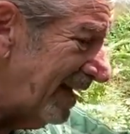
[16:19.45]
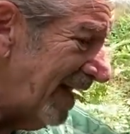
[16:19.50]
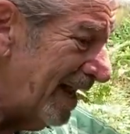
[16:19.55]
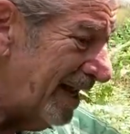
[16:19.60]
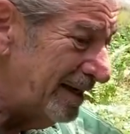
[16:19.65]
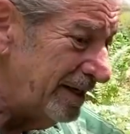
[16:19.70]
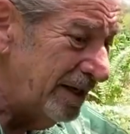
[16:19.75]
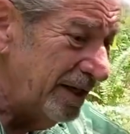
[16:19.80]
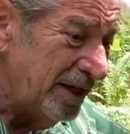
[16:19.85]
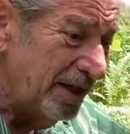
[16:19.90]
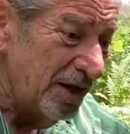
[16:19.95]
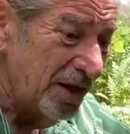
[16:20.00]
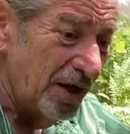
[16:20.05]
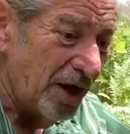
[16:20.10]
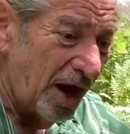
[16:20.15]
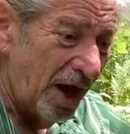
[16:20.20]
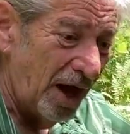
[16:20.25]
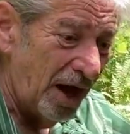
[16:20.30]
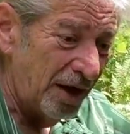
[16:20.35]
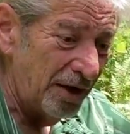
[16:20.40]
And
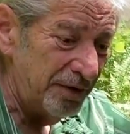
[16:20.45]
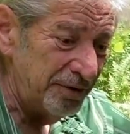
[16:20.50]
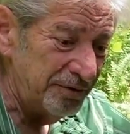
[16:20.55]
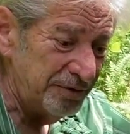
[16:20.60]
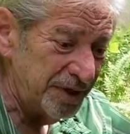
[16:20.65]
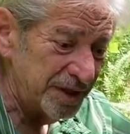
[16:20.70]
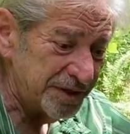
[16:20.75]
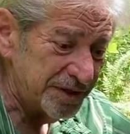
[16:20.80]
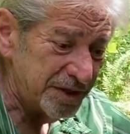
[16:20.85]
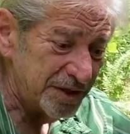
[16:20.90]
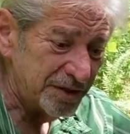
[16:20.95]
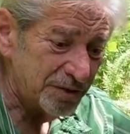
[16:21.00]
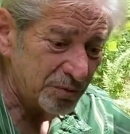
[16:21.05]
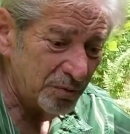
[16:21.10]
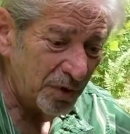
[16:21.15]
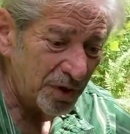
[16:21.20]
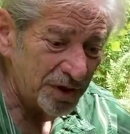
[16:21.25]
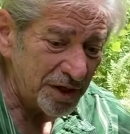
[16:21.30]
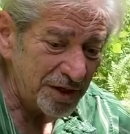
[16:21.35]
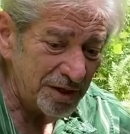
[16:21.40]
this is
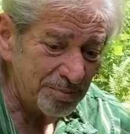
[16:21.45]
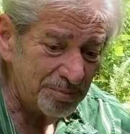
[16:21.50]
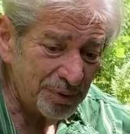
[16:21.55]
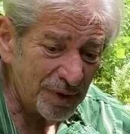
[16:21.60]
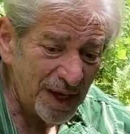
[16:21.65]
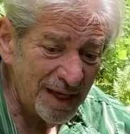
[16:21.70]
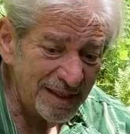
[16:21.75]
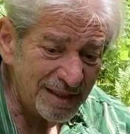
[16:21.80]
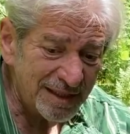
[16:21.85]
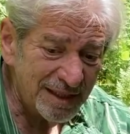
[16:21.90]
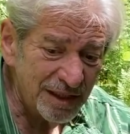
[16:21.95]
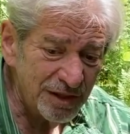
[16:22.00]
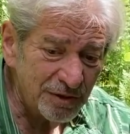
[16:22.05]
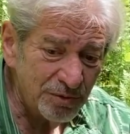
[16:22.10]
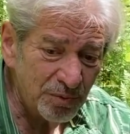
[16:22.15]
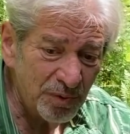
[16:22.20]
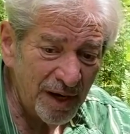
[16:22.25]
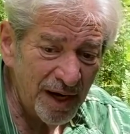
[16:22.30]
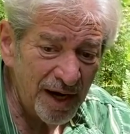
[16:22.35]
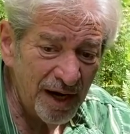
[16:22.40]
one of the places
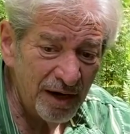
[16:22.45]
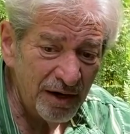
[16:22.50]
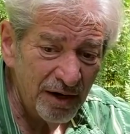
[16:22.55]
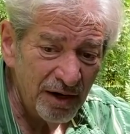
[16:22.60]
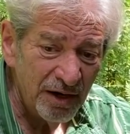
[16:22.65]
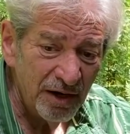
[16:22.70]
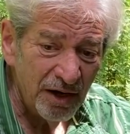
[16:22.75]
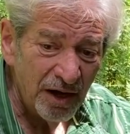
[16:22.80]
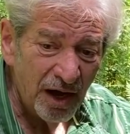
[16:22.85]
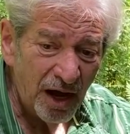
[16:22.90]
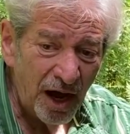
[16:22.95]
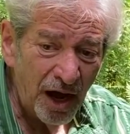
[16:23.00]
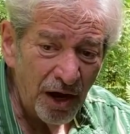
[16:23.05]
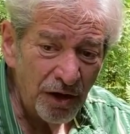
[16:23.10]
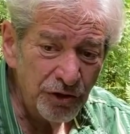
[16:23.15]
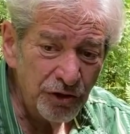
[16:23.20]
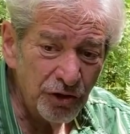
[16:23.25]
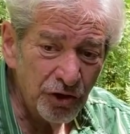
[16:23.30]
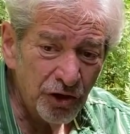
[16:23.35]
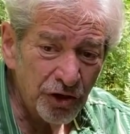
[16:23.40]
where
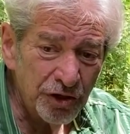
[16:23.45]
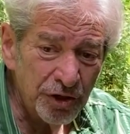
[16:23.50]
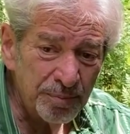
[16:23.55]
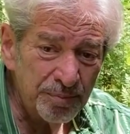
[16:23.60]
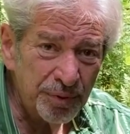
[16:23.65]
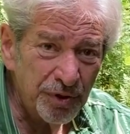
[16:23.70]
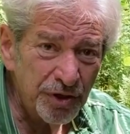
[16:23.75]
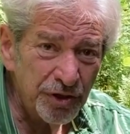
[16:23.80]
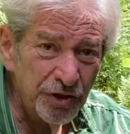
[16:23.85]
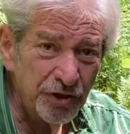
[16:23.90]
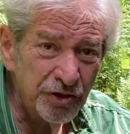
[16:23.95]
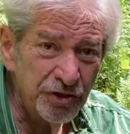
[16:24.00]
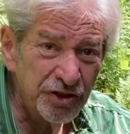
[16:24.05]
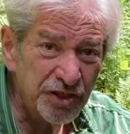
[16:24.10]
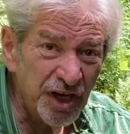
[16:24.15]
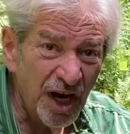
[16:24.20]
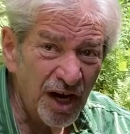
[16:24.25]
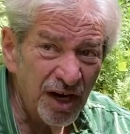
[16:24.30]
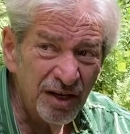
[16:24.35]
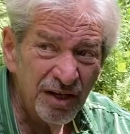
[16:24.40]
you're going to put your
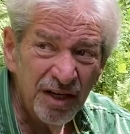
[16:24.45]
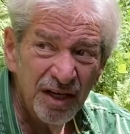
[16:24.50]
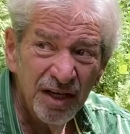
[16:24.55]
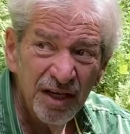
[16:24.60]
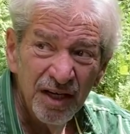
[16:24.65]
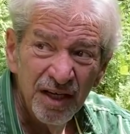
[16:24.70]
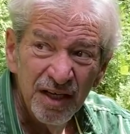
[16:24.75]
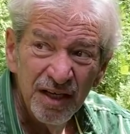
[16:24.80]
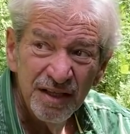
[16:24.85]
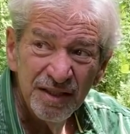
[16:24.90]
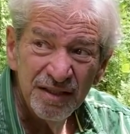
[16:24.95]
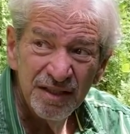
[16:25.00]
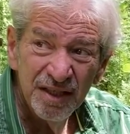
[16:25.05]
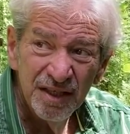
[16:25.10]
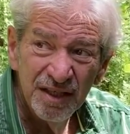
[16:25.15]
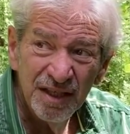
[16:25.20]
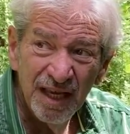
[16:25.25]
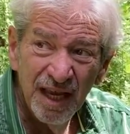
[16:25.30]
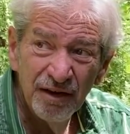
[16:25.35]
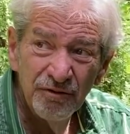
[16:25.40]
dunk to
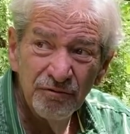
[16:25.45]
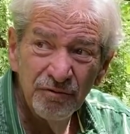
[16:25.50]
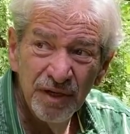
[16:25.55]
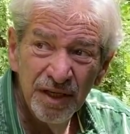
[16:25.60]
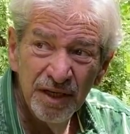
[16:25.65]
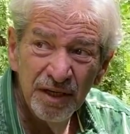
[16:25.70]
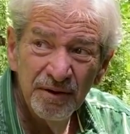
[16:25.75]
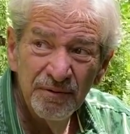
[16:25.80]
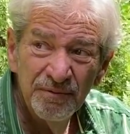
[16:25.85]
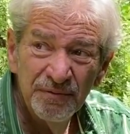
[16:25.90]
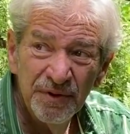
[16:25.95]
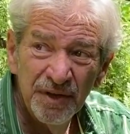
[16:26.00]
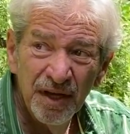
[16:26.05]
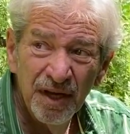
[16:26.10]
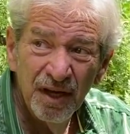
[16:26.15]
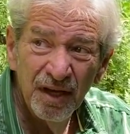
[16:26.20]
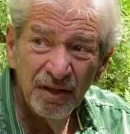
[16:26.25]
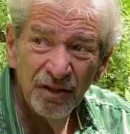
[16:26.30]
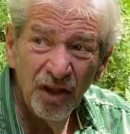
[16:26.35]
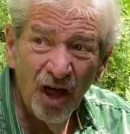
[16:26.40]
get rid of
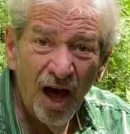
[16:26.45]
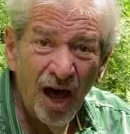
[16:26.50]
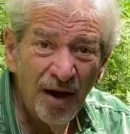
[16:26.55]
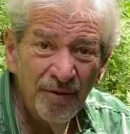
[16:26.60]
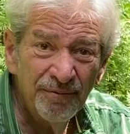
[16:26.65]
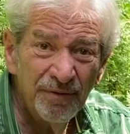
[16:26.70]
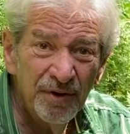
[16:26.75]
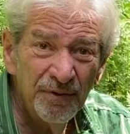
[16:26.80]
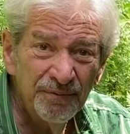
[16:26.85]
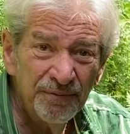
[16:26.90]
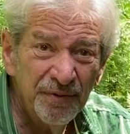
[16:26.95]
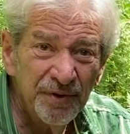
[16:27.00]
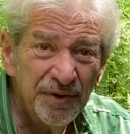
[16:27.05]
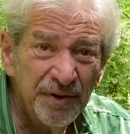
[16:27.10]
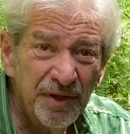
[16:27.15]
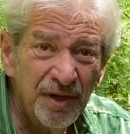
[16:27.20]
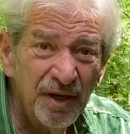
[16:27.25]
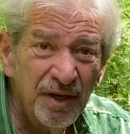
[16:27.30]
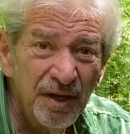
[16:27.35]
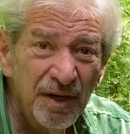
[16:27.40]
the larvae for the